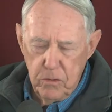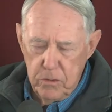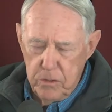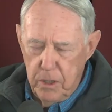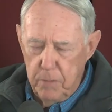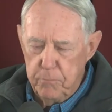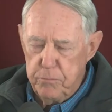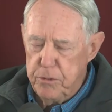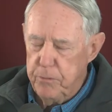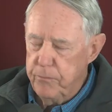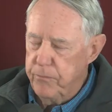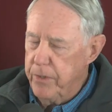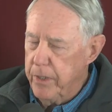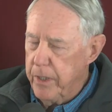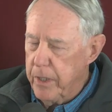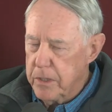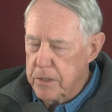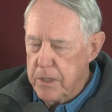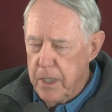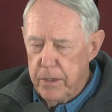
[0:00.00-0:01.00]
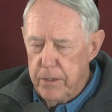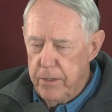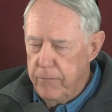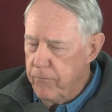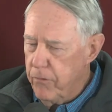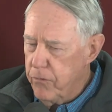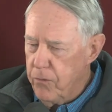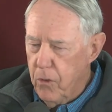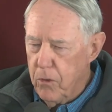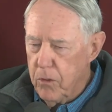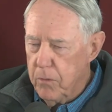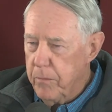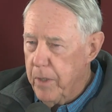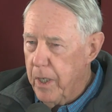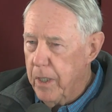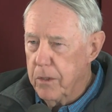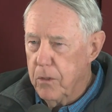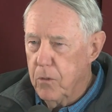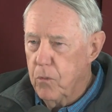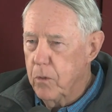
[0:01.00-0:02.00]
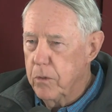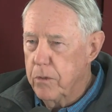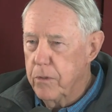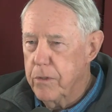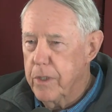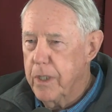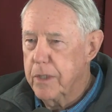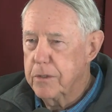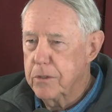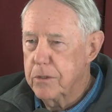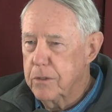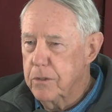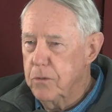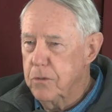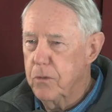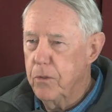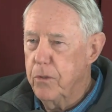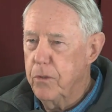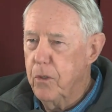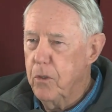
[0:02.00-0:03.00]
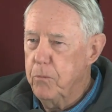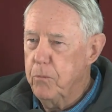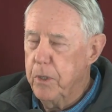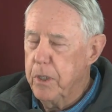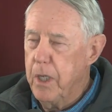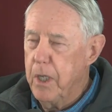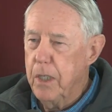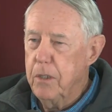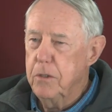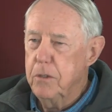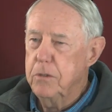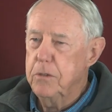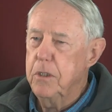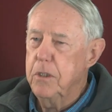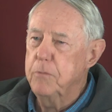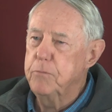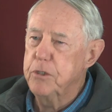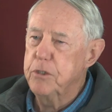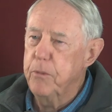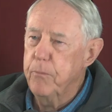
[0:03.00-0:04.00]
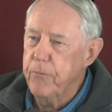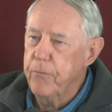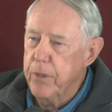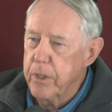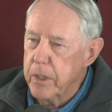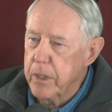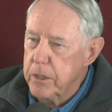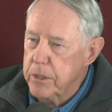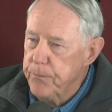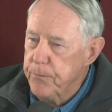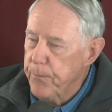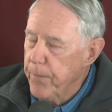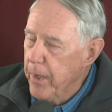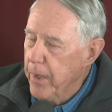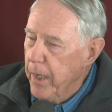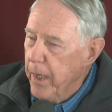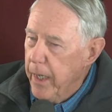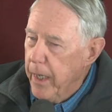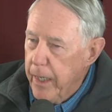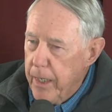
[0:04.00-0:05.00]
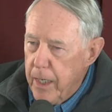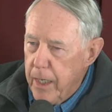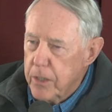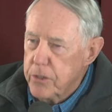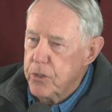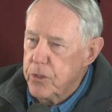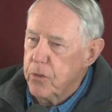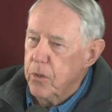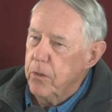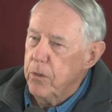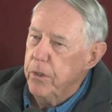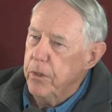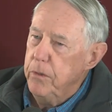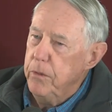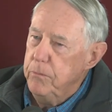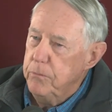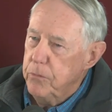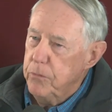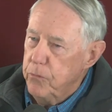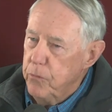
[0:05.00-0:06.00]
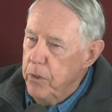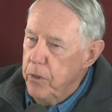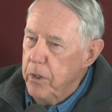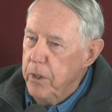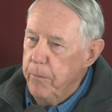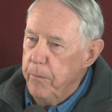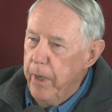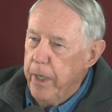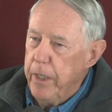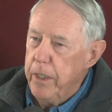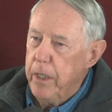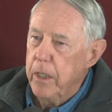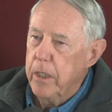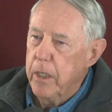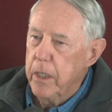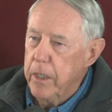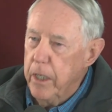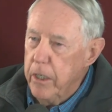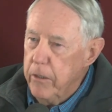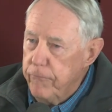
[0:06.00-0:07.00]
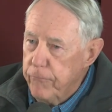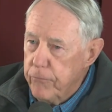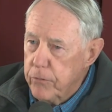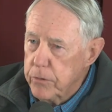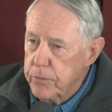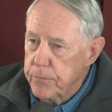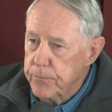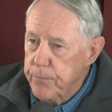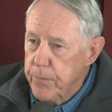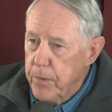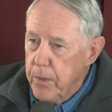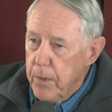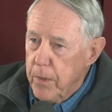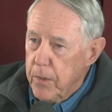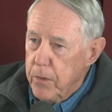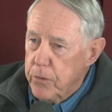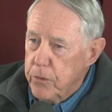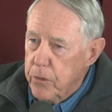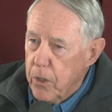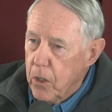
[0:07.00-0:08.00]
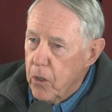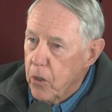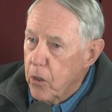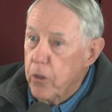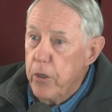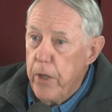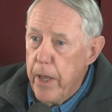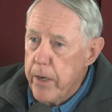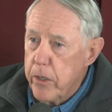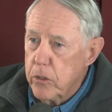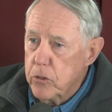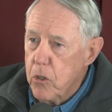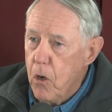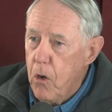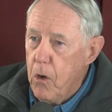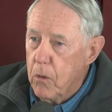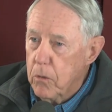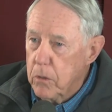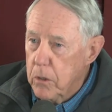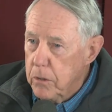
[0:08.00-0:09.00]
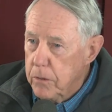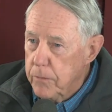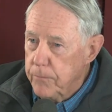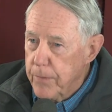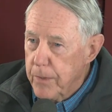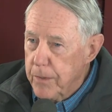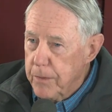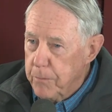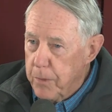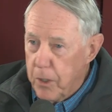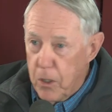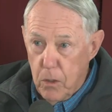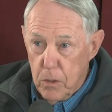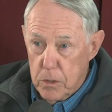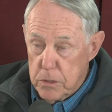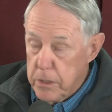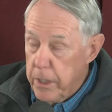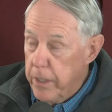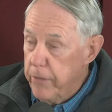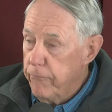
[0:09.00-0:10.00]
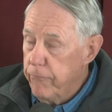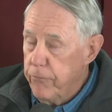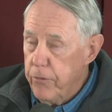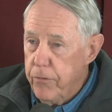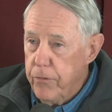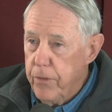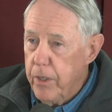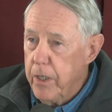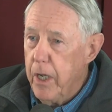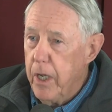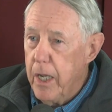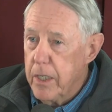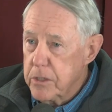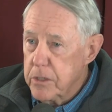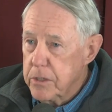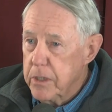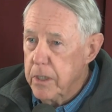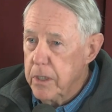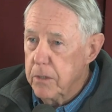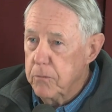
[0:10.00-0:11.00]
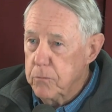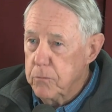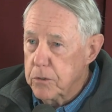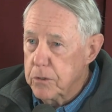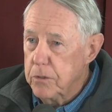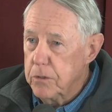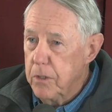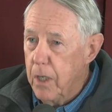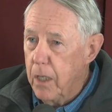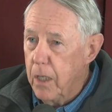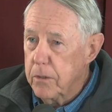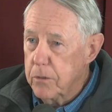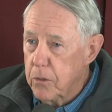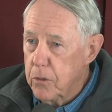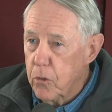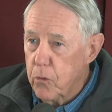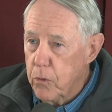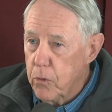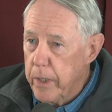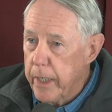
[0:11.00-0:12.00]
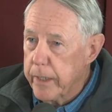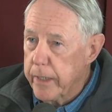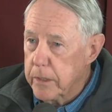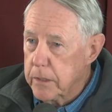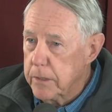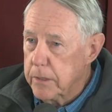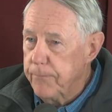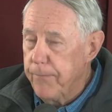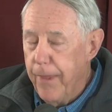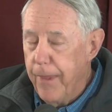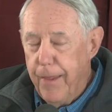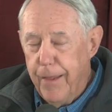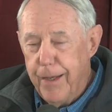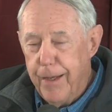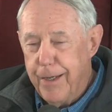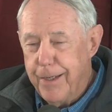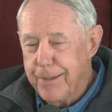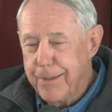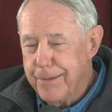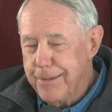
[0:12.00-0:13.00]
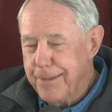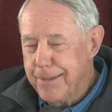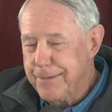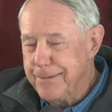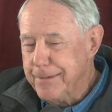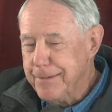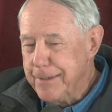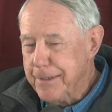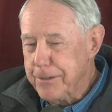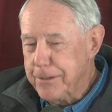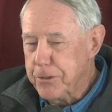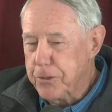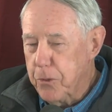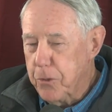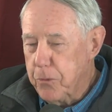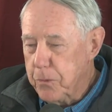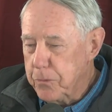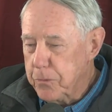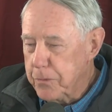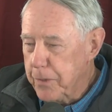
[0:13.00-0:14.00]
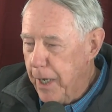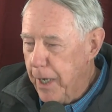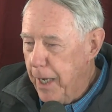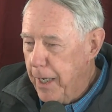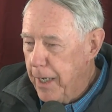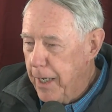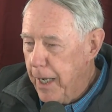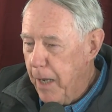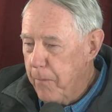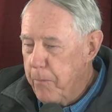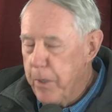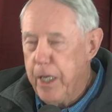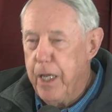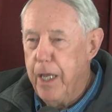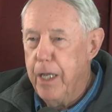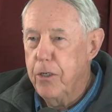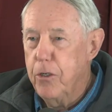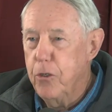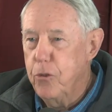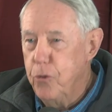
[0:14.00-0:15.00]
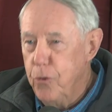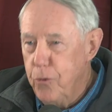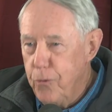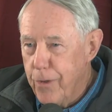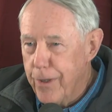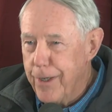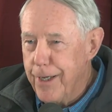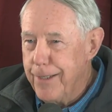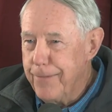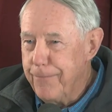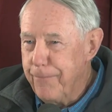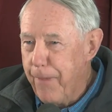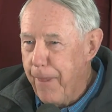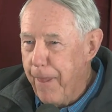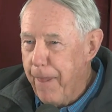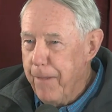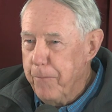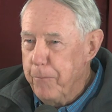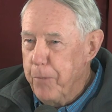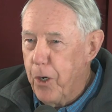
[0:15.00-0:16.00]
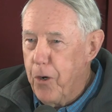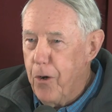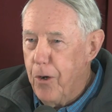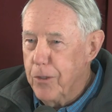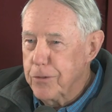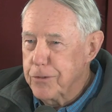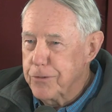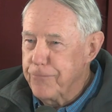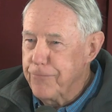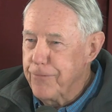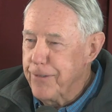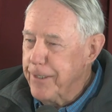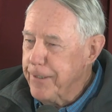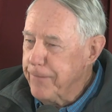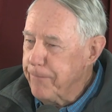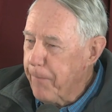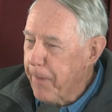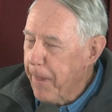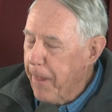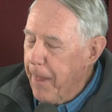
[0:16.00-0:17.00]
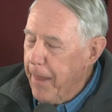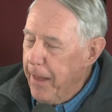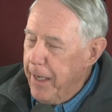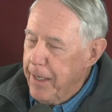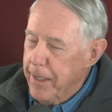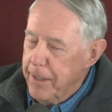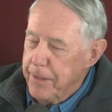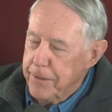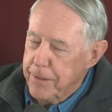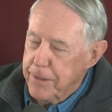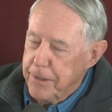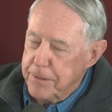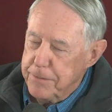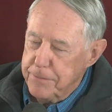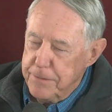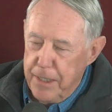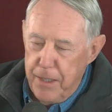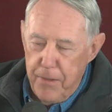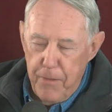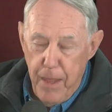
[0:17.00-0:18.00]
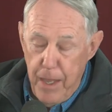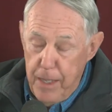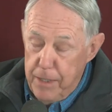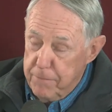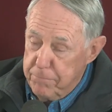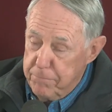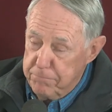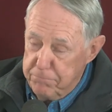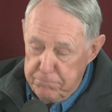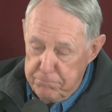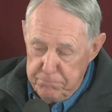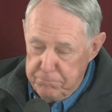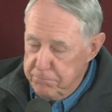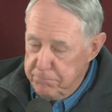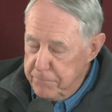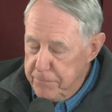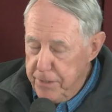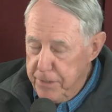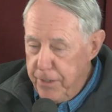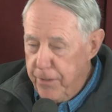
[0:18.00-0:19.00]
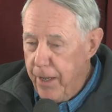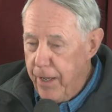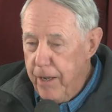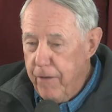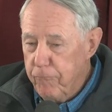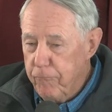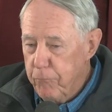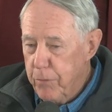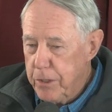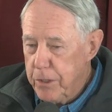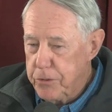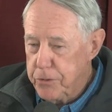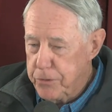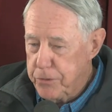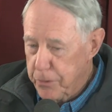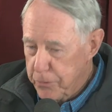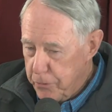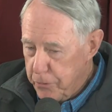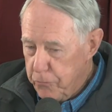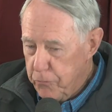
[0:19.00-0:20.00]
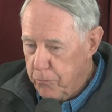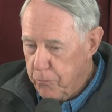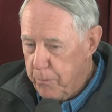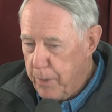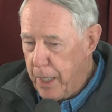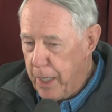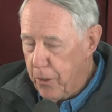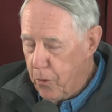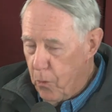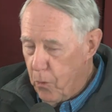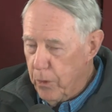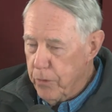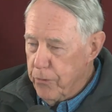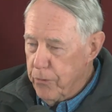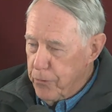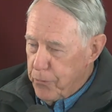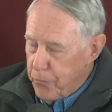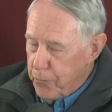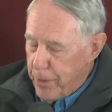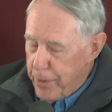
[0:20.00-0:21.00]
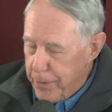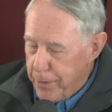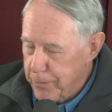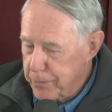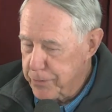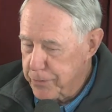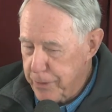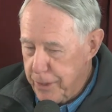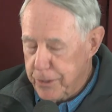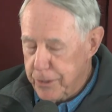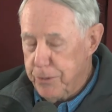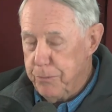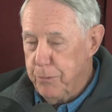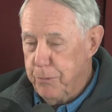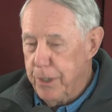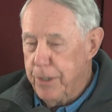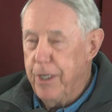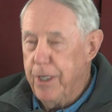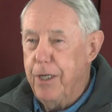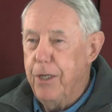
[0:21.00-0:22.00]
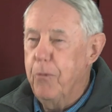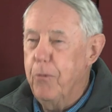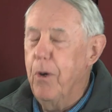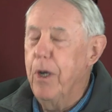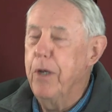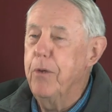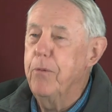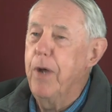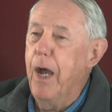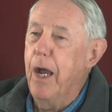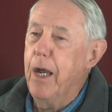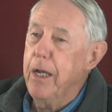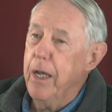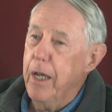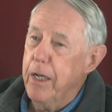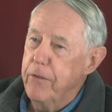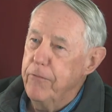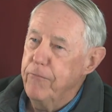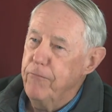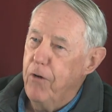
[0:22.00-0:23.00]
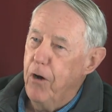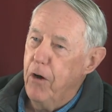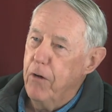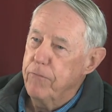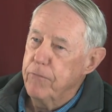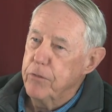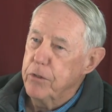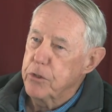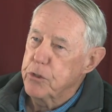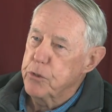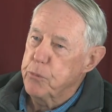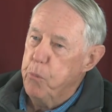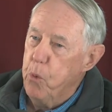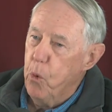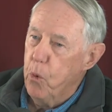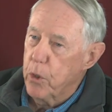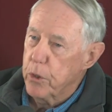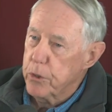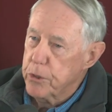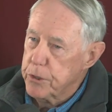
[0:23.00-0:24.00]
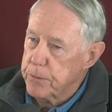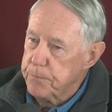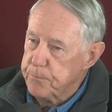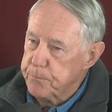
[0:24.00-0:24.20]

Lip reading: up some things. I never thought about going to that school, but I looked up some things, and I started really making an effort to learn how to talk, because everything I said was not correct. And so I began to do that because of that. And that didn't have much to do with my going to the radio station. But anyway, I got involved in sports